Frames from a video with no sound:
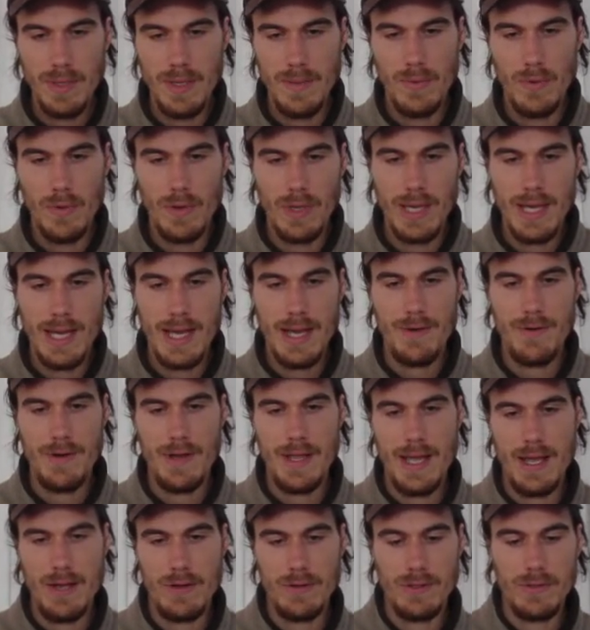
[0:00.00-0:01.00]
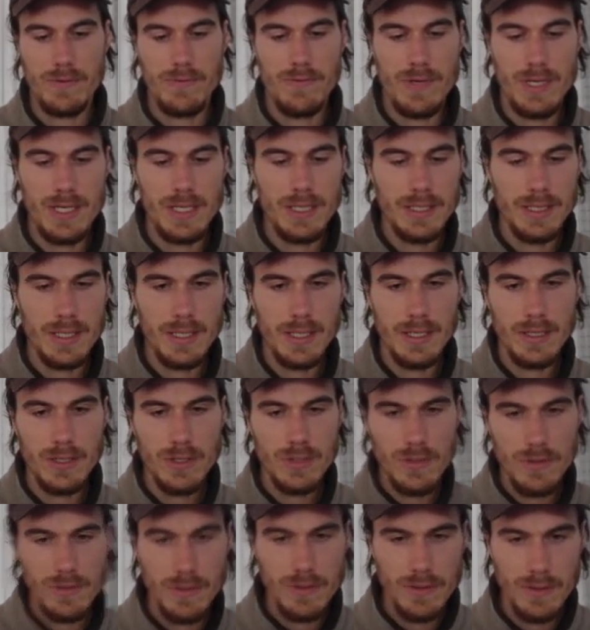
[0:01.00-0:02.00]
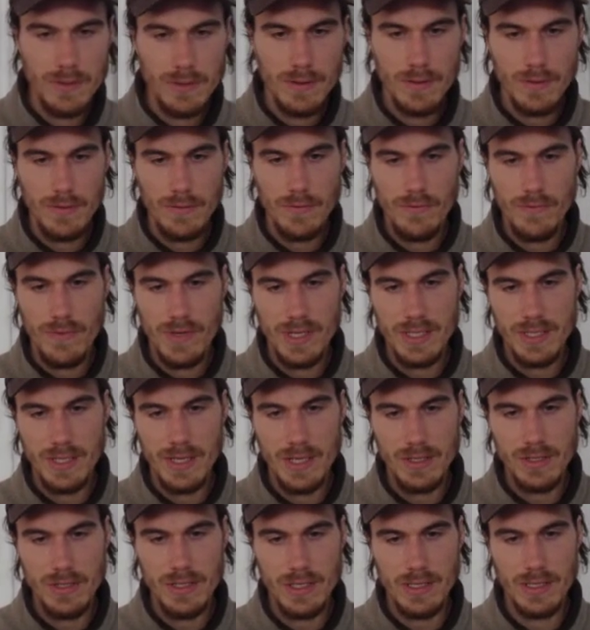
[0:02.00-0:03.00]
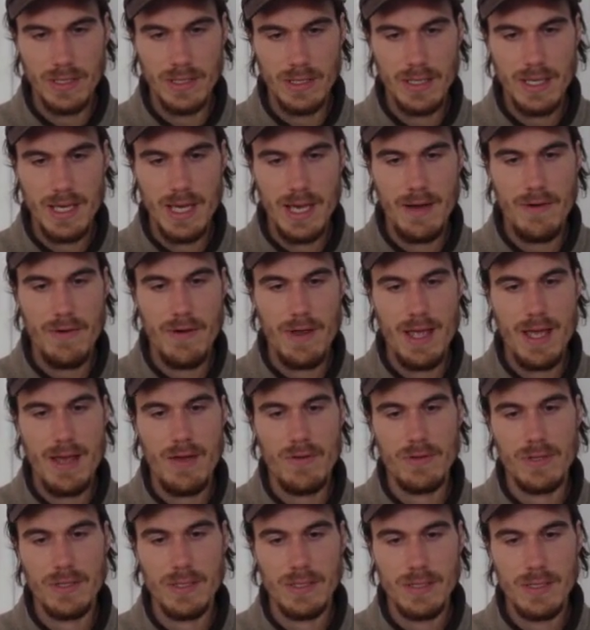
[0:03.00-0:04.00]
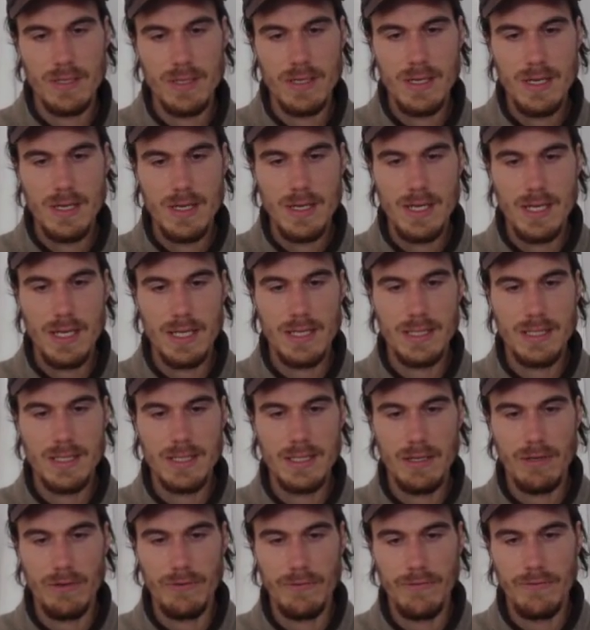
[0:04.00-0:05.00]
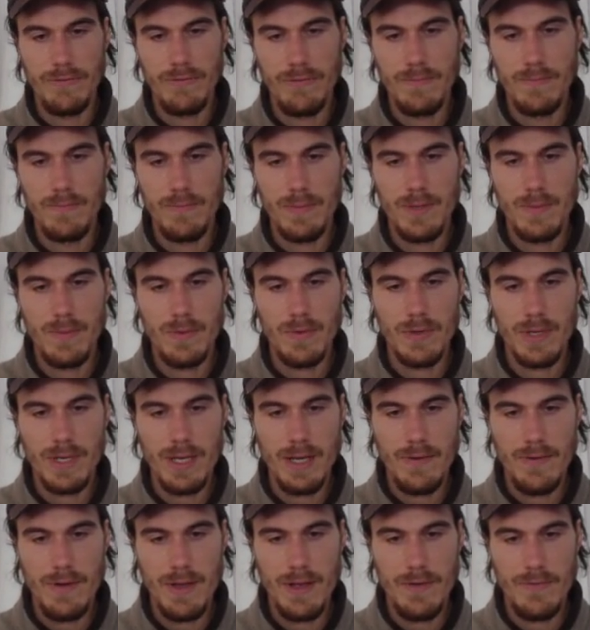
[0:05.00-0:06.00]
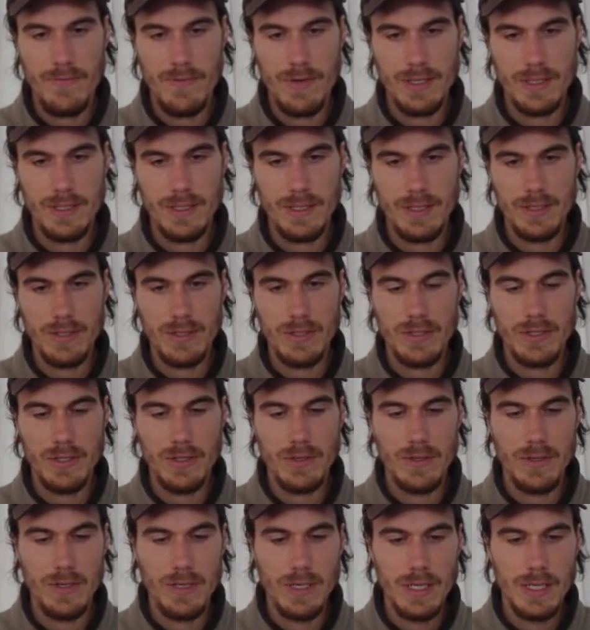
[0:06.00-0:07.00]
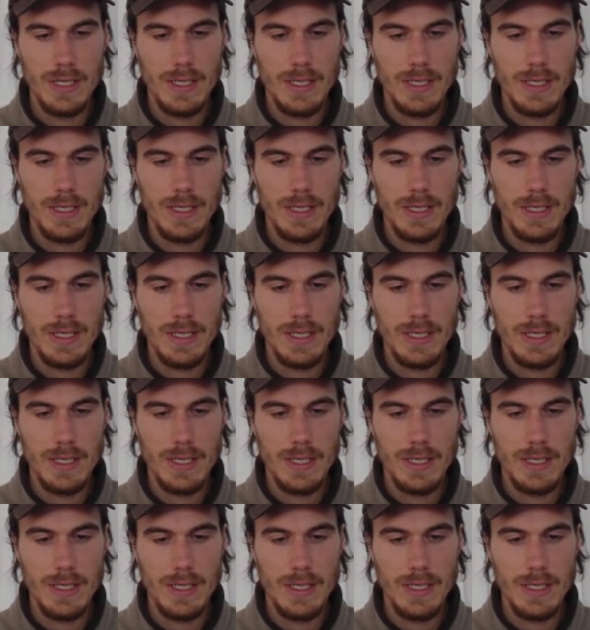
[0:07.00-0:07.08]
people carry out research. Research doesn't carry out itself. People carry out research. So,